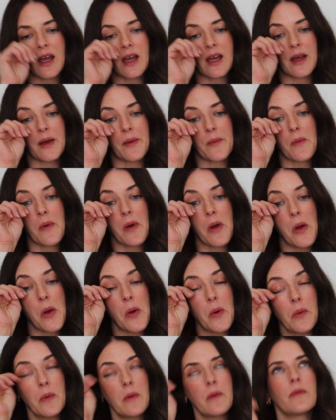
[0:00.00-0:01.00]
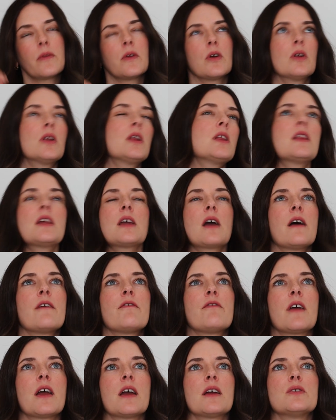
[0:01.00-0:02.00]
The only thing I
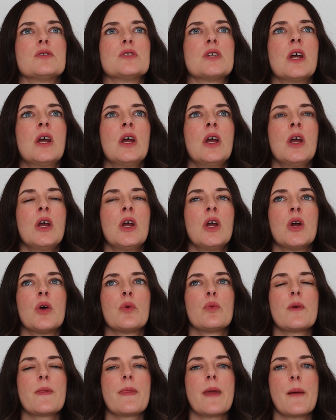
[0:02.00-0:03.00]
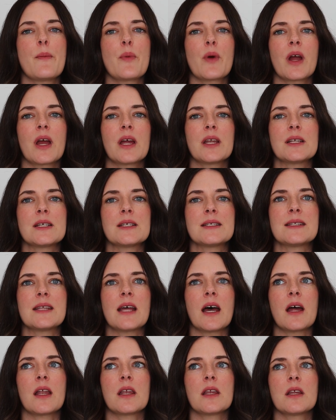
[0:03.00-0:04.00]
found with that brand is
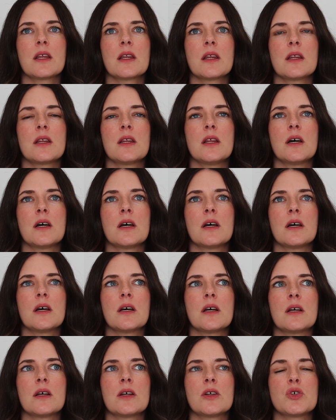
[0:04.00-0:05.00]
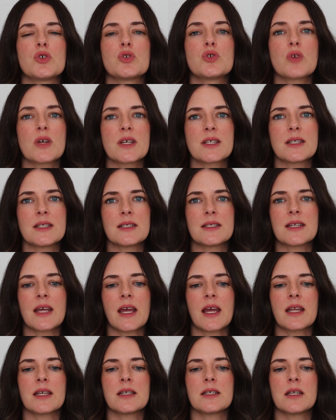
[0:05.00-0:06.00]
that the dresses
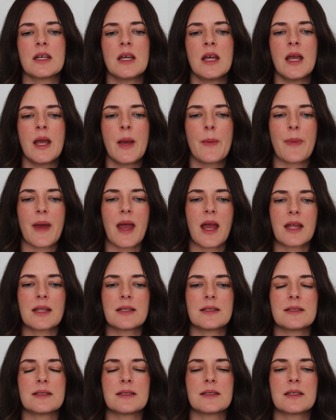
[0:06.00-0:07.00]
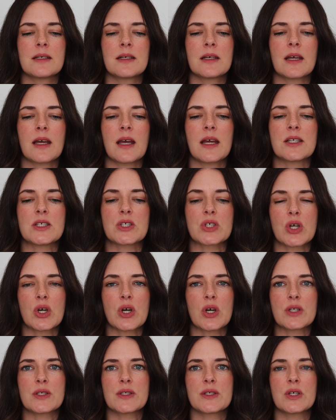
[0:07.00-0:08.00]
and pants and
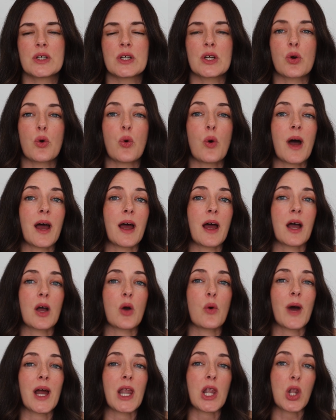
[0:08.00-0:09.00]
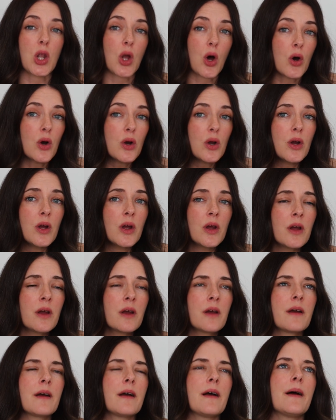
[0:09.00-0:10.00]
skirts are quite long.
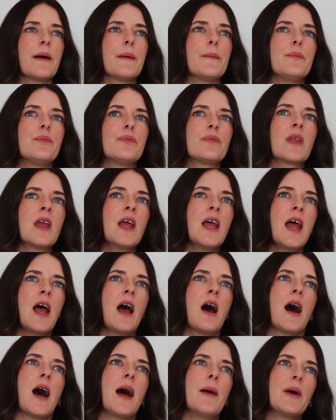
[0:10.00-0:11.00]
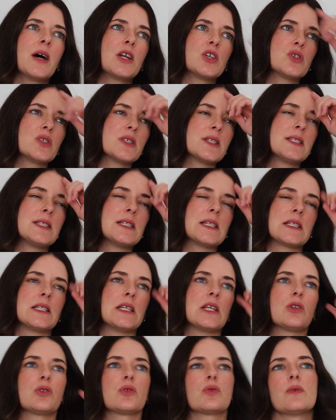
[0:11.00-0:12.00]
I'm
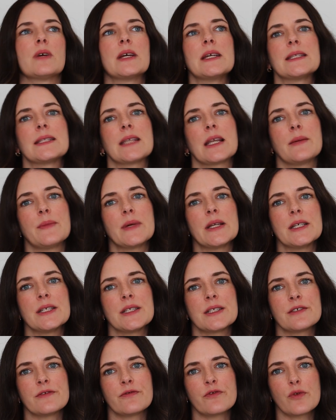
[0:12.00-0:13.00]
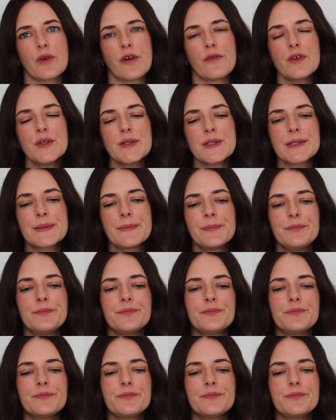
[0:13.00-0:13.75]
163 centimeters for reference,